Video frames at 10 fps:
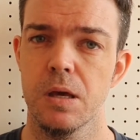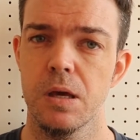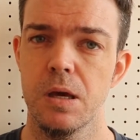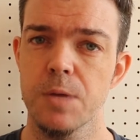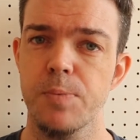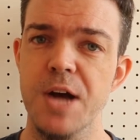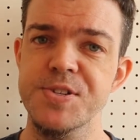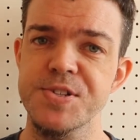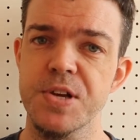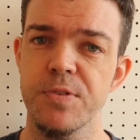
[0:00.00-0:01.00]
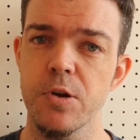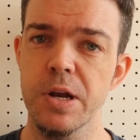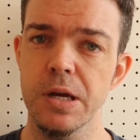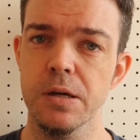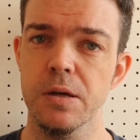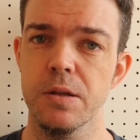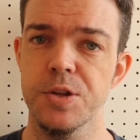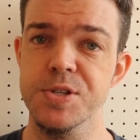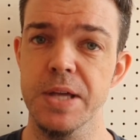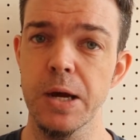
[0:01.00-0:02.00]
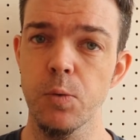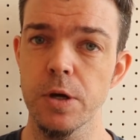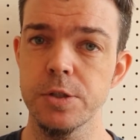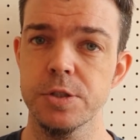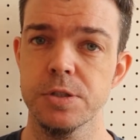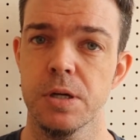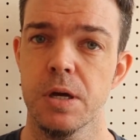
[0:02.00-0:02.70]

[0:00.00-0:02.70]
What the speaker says: In the process of learning this language,